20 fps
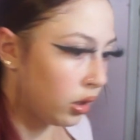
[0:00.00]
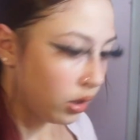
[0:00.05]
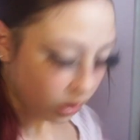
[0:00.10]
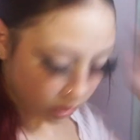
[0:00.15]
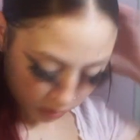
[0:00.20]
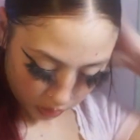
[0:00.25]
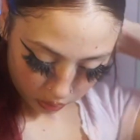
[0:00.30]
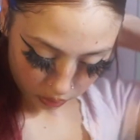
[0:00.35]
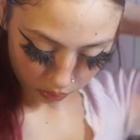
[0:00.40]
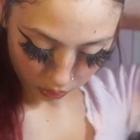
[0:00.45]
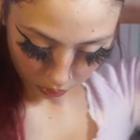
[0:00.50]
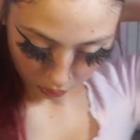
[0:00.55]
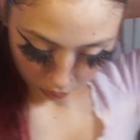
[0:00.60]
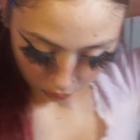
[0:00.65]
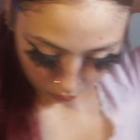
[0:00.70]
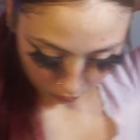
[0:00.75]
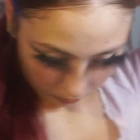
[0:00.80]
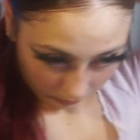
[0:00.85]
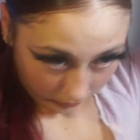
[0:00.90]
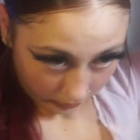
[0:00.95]

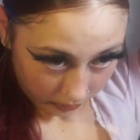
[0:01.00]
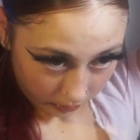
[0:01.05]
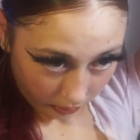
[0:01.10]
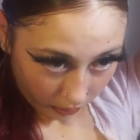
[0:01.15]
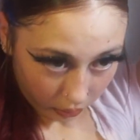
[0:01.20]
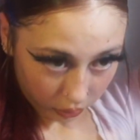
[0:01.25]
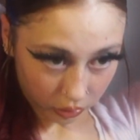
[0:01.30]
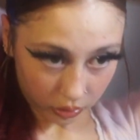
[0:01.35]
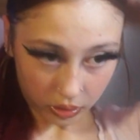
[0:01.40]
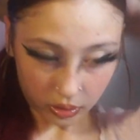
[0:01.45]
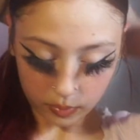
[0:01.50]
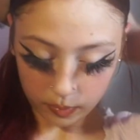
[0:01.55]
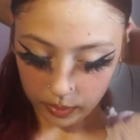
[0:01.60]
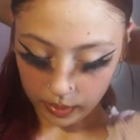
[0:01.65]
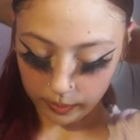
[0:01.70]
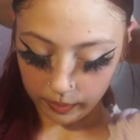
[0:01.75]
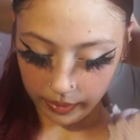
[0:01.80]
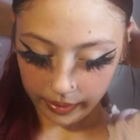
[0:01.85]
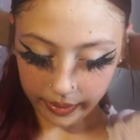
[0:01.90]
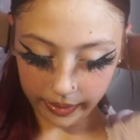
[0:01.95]
So I guess I'll just
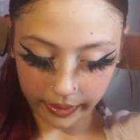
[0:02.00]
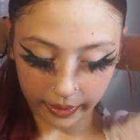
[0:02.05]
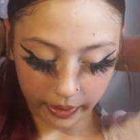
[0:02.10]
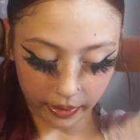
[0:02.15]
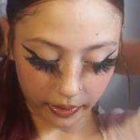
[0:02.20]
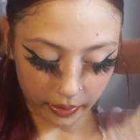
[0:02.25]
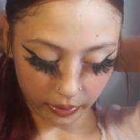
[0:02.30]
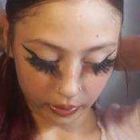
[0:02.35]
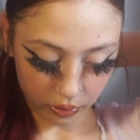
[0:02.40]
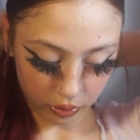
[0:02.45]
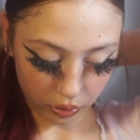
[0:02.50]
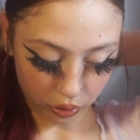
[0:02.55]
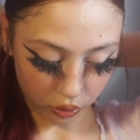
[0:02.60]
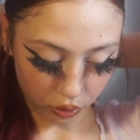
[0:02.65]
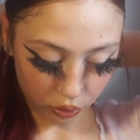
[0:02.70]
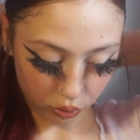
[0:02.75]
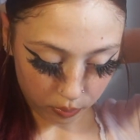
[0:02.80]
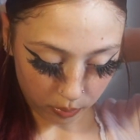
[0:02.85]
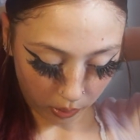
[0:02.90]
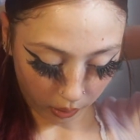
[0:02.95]
split my hair in
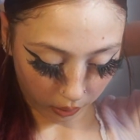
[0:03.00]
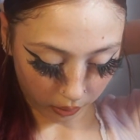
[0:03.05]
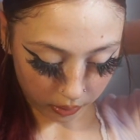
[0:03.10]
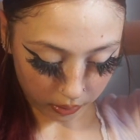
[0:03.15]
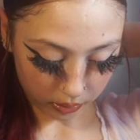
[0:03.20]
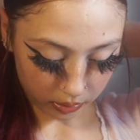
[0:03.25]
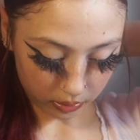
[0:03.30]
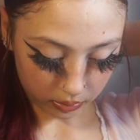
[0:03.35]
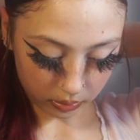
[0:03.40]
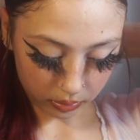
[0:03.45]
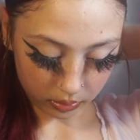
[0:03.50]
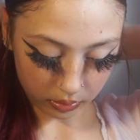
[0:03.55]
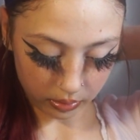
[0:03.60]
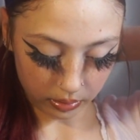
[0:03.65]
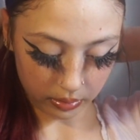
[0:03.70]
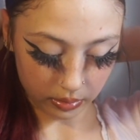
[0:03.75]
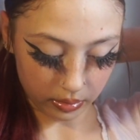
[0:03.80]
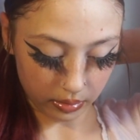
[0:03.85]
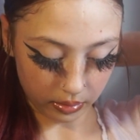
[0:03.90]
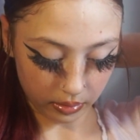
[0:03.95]
two parts
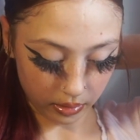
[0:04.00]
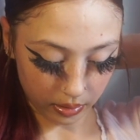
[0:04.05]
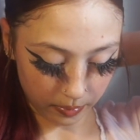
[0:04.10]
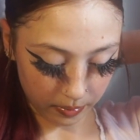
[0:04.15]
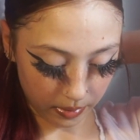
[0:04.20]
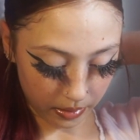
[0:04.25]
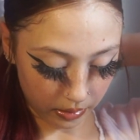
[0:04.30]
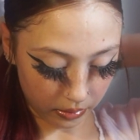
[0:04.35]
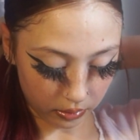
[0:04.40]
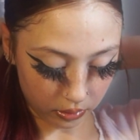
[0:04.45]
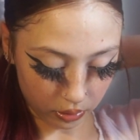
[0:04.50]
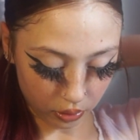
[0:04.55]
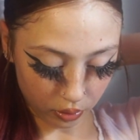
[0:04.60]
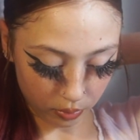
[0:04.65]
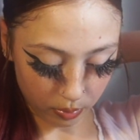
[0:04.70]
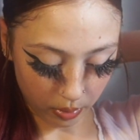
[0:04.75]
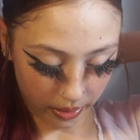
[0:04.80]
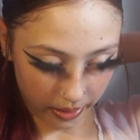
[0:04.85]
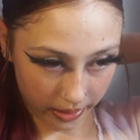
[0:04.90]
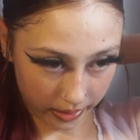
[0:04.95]
since it's going to be two
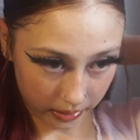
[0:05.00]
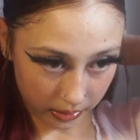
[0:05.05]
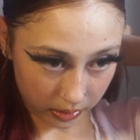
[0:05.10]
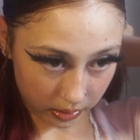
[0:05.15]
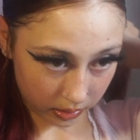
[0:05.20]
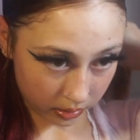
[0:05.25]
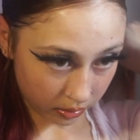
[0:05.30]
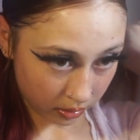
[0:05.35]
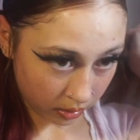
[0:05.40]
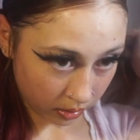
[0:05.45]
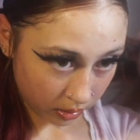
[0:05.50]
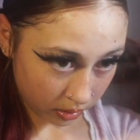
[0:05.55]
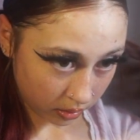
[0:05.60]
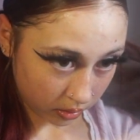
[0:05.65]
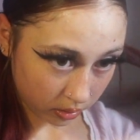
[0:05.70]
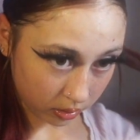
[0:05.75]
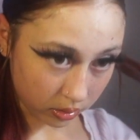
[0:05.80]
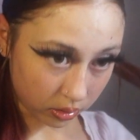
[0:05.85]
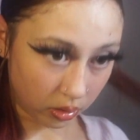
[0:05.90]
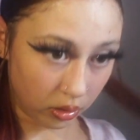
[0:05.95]
braids.
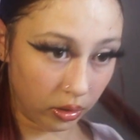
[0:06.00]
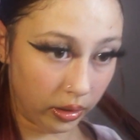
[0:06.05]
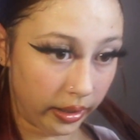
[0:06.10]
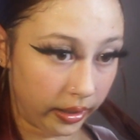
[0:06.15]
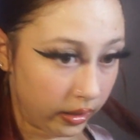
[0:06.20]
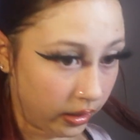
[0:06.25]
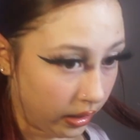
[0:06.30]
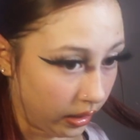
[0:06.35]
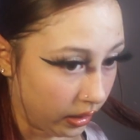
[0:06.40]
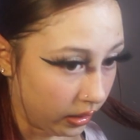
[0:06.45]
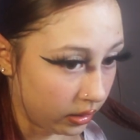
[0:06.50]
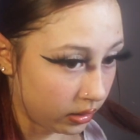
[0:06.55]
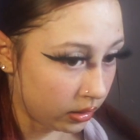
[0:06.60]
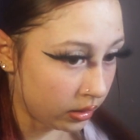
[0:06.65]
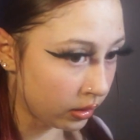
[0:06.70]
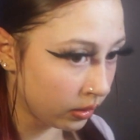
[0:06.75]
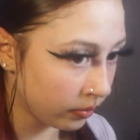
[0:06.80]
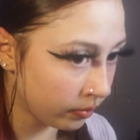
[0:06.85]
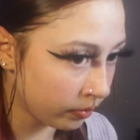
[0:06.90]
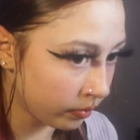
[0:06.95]
So like this.
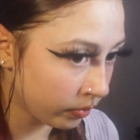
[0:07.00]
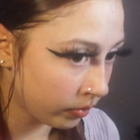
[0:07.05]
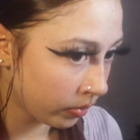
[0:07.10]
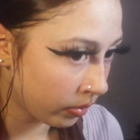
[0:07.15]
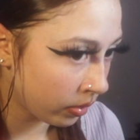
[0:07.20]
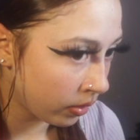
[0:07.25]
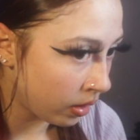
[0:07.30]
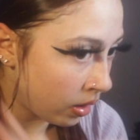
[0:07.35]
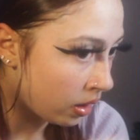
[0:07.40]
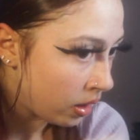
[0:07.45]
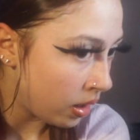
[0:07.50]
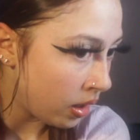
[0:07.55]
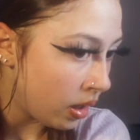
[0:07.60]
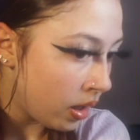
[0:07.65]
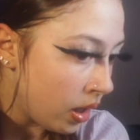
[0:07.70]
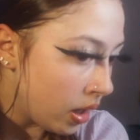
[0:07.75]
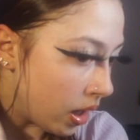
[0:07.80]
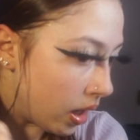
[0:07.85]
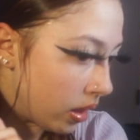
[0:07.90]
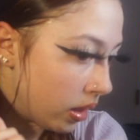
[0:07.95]

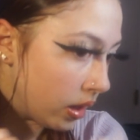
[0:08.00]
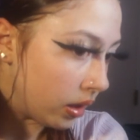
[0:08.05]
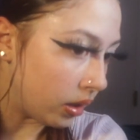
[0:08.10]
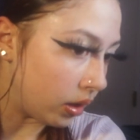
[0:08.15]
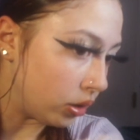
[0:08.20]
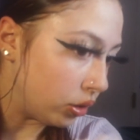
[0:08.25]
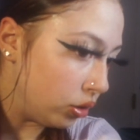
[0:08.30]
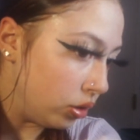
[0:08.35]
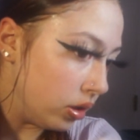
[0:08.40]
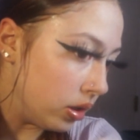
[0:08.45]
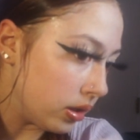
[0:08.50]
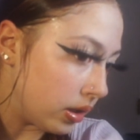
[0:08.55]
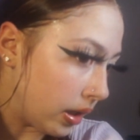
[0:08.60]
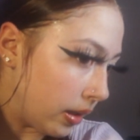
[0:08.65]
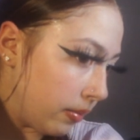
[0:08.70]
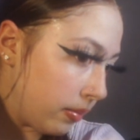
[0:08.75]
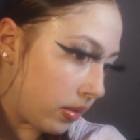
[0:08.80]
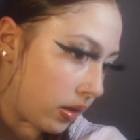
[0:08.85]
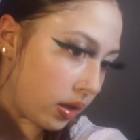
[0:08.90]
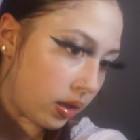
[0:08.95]
And then I'll do the
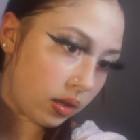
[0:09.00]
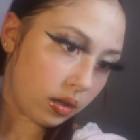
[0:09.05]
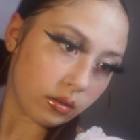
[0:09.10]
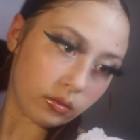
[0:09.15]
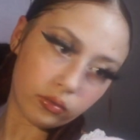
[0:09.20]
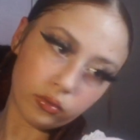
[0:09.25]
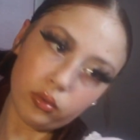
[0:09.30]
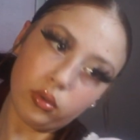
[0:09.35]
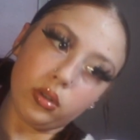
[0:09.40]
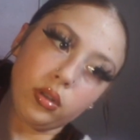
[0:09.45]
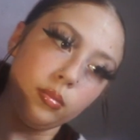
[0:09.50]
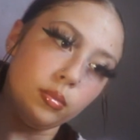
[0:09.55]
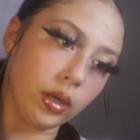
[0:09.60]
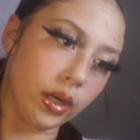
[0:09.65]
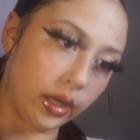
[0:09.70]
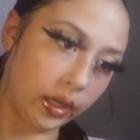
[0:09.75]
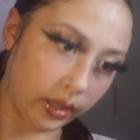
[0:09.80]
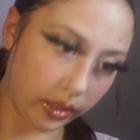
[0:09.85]
same thing for the braiding